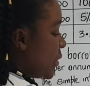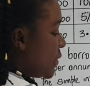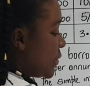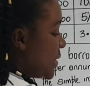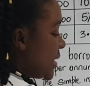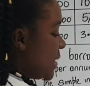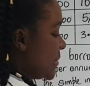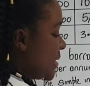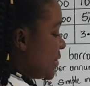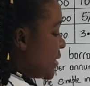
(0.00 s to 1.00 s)
3 times
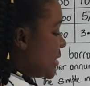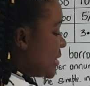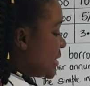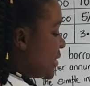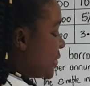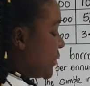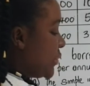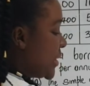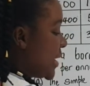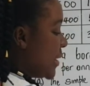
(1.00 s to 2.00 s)
0 is just 0.
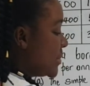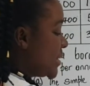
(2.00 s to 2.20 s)
3 times